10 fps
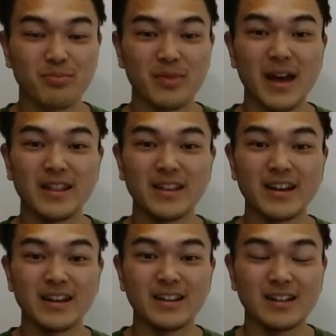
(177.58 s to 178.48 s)
and
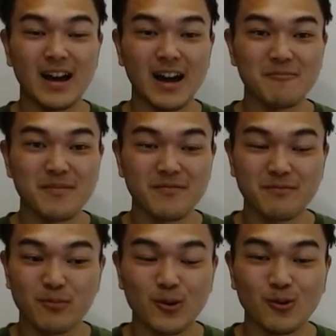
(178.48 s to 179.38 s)
then I
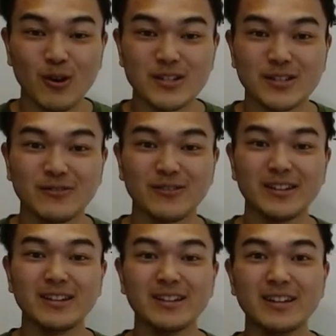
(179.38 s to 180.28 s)

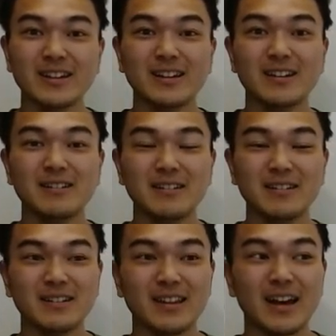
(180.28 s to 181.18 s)
progressively,
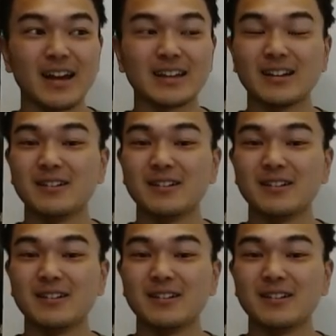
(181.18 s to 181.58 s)
like,